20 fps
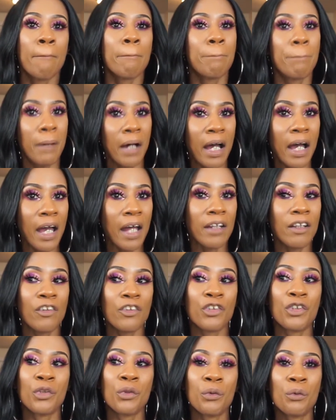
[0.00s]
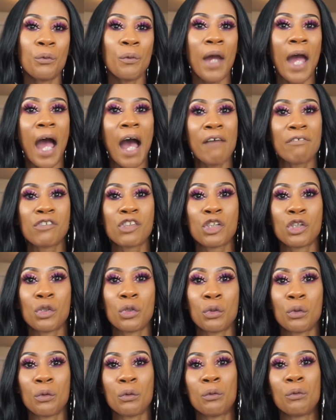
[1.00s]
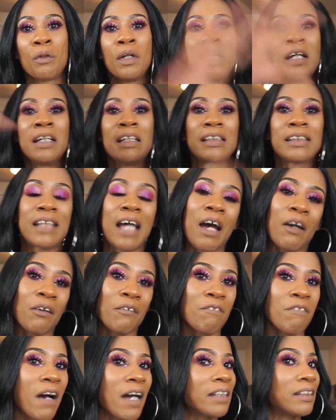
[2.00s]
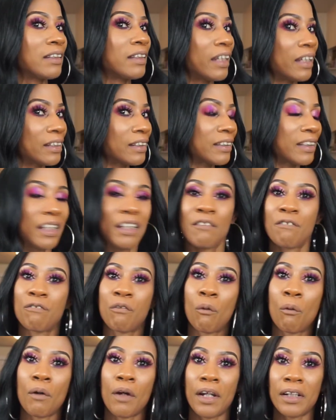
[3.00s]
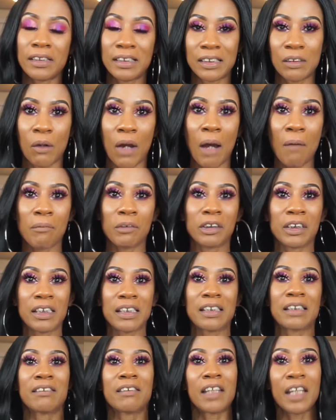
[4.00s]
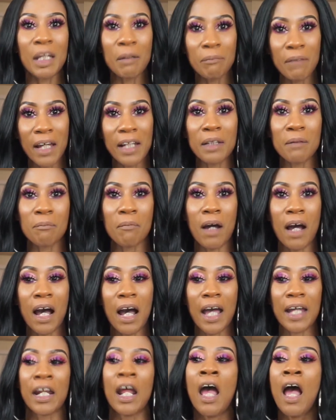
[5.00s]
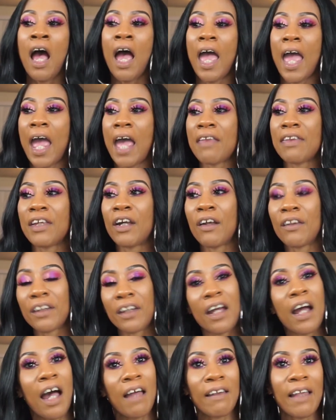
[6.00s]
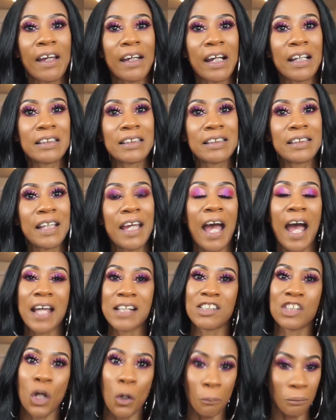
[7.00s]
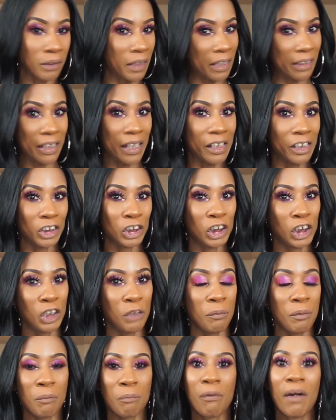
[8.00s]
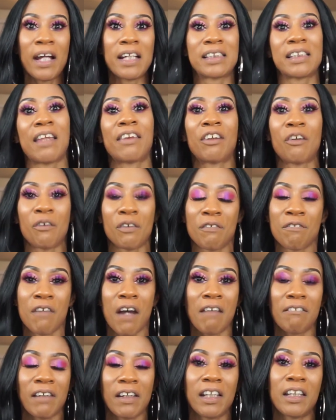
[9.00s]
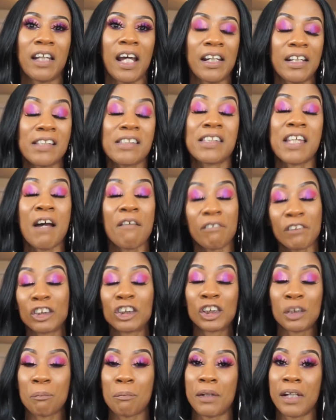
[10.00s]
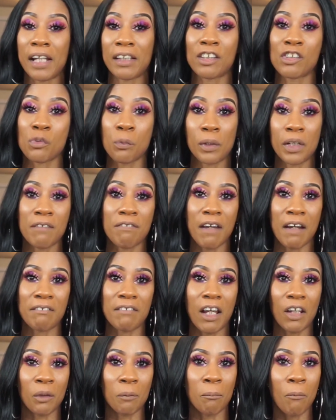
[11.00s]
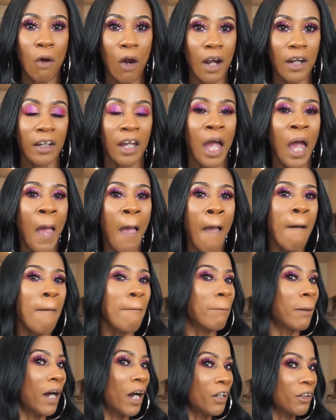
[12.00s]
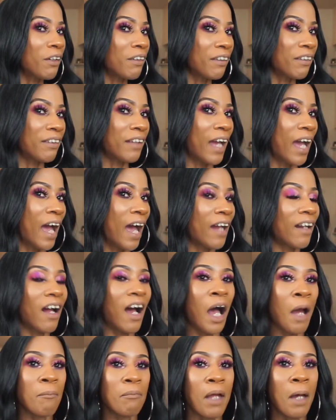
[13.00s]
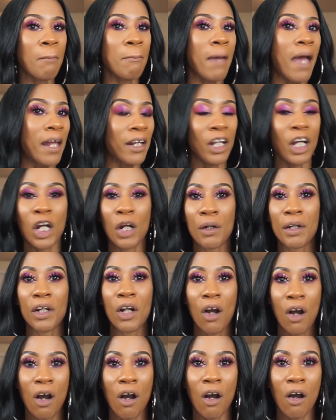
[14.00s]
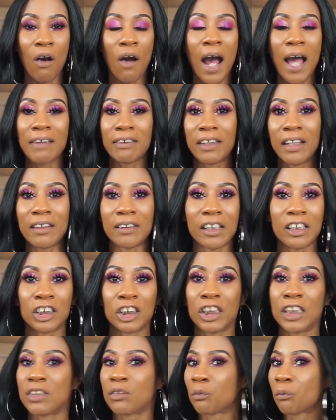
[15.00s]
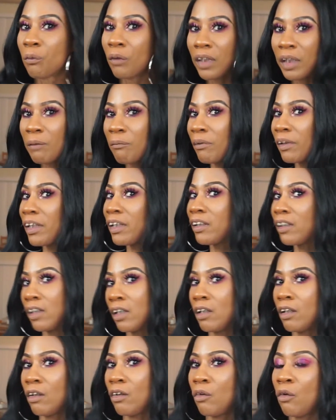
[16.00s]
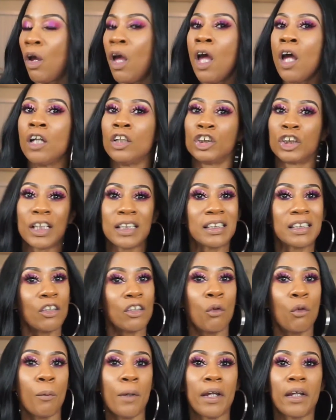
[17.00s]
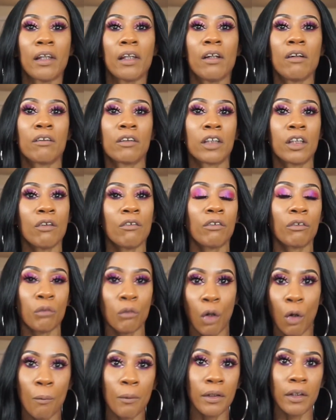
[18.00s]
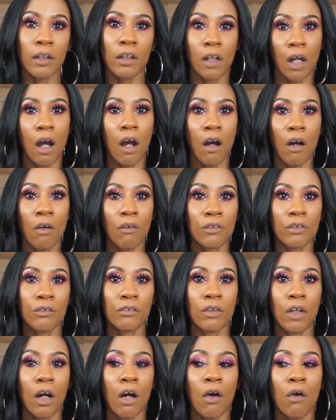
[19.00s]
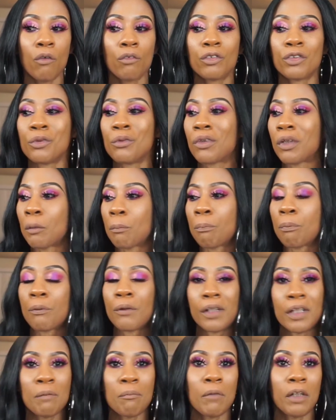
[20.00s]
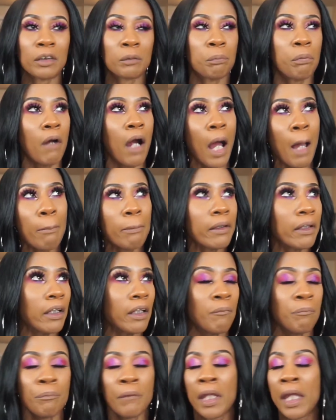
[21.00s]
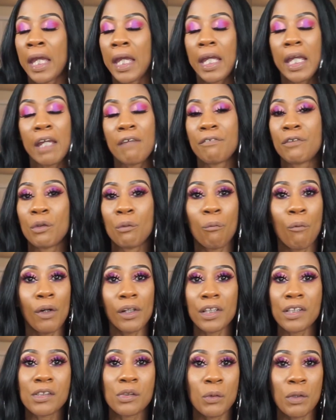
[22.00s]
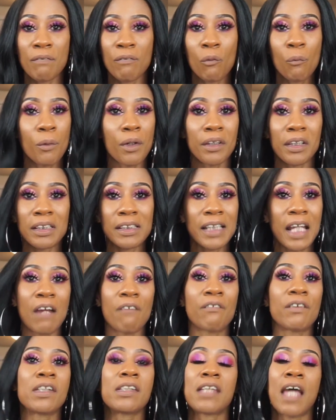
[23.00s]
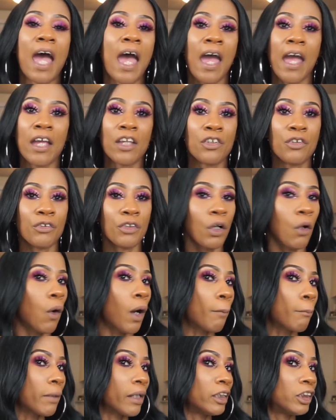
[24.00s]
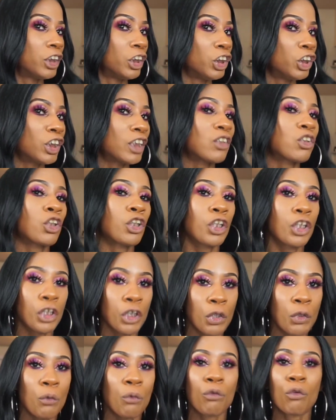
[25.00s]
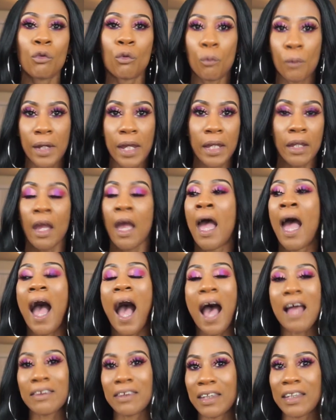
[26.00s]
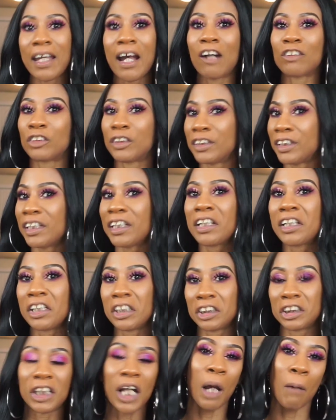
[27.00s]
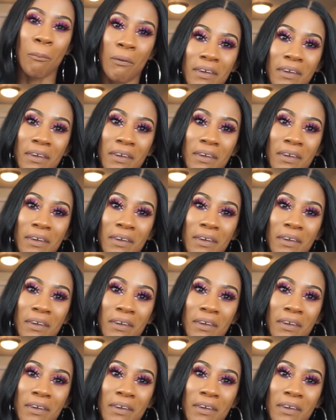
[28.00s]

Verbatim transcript: but you have to sacrifice density for it so i would just keep that in mind and the other con like i said i don't think that it should have been priced at $35.99 it definitely should have been at the $25 mark but other than that, I'm not mad at her at all. I think that she's really, really cute. Just a quick little cute throw in and go, you know, you could pretty much probably if you wanted to even wear this every day. You know, I mean, she's just cute, quick. I think y'all did a good job